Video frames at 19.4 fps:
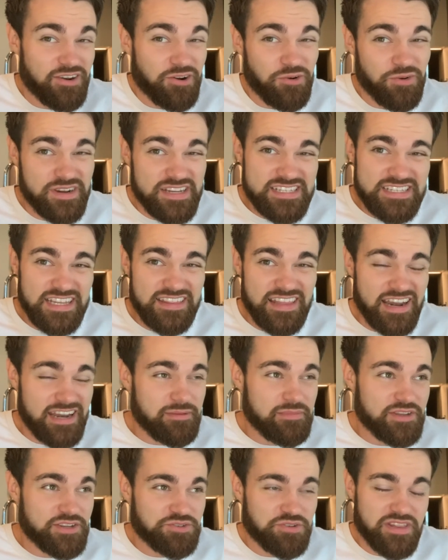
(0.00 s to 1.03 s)
they'd already seen that
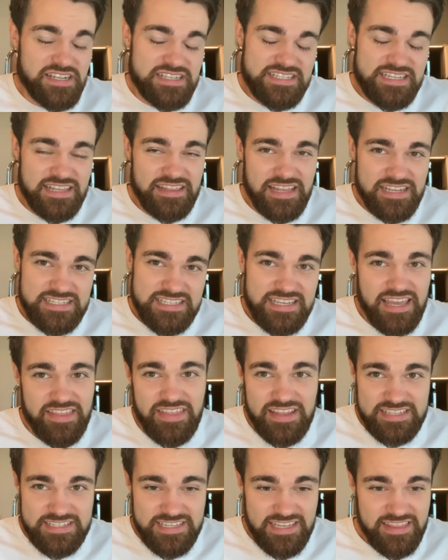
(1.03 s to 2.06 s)
image or they'd seen that
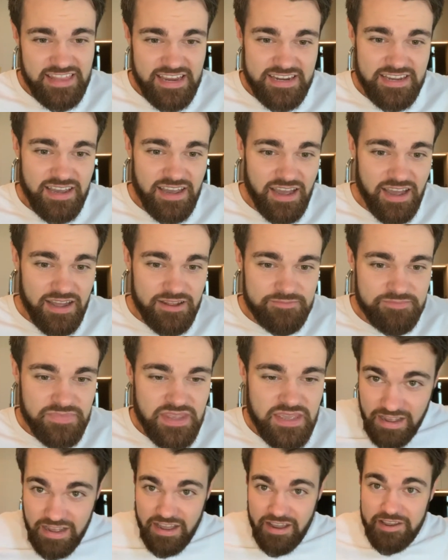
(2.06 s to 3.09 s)
set, they'd seen that car.
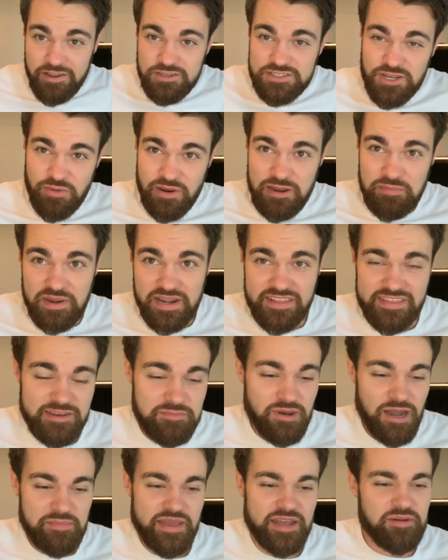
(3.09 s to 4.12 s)
I also recommended that
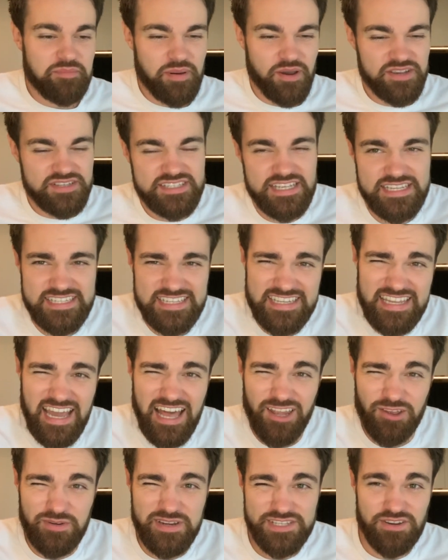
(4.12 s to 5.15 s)
you might be able to post these in
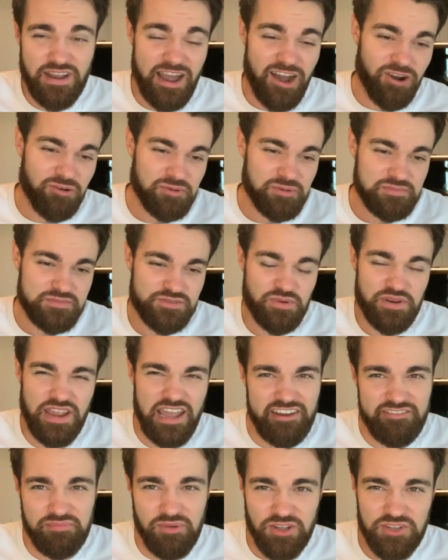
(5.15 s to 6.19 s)
galleries or albums where
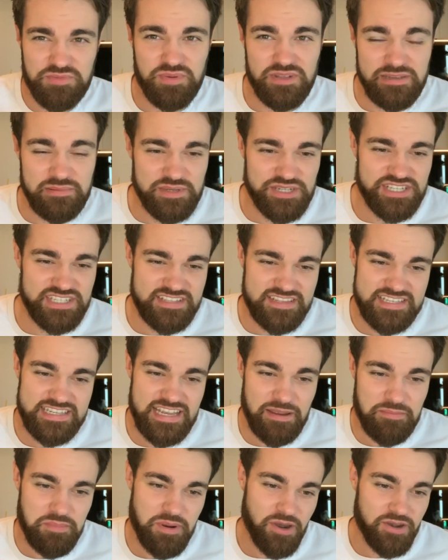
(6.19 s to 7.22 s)
you have multiple images in the
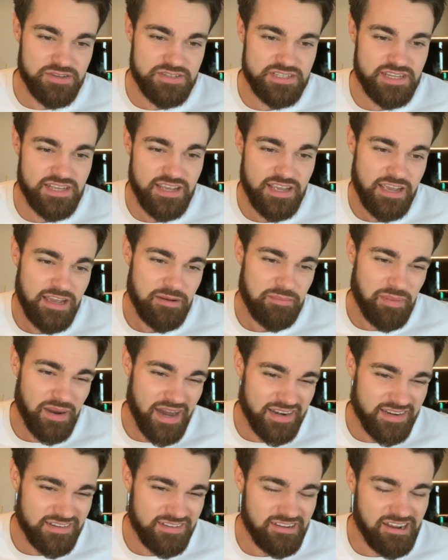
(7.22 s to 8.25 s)
same post,
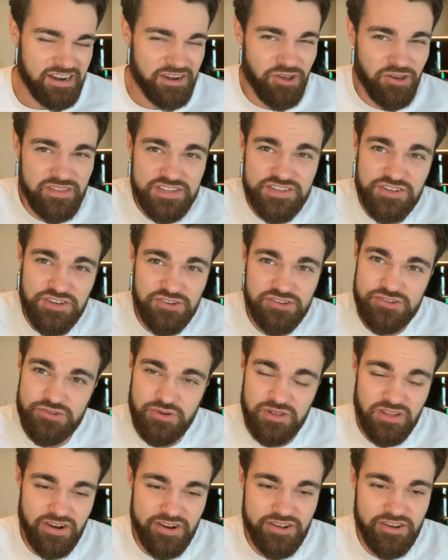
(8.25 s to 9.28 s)
but I know this chews
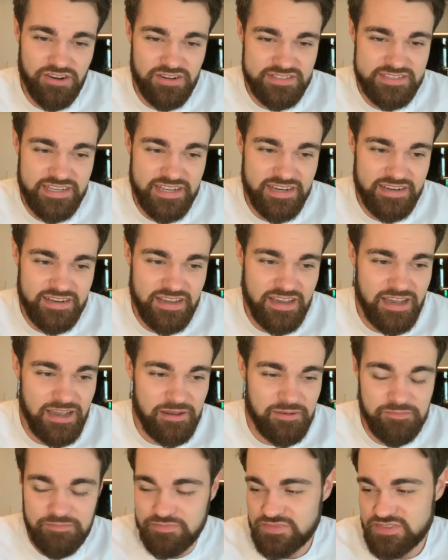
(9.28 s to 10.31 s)
through a lot of content,
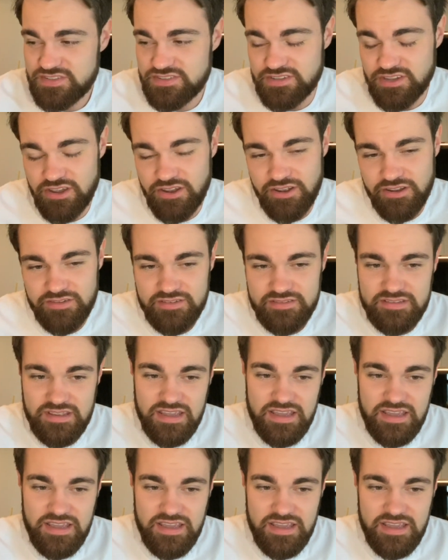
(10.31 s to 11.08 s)
so